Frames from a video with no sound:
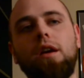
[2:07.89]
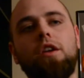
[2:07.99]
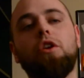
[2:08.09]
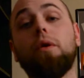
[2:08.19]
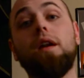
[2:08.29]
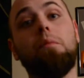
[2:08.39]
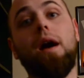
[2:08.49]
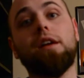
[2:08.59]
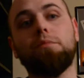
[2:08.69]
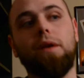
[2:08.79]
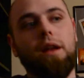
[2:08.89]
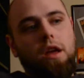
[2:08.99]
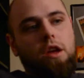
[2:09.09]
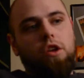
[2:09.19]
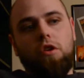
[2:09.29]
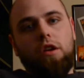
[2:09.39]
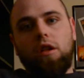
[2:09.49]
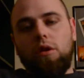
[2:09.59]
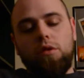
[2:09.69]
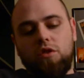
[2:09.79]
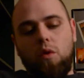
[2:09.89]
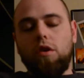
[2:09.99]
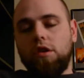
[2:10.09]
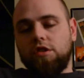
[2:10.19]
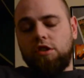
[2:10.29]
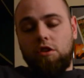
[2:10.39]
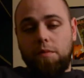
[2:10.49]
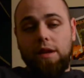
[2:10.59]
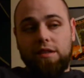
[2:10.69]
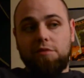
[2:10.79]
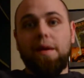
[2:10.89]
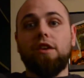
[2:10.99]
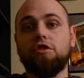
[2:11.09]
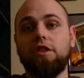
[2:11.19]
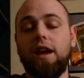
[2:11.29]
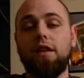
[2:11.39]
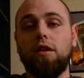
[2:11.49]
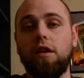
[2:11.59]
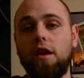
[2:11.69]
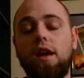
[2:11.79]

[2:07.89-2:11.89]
You're in a mosh pit. You're in close quarters and you're being smashed together.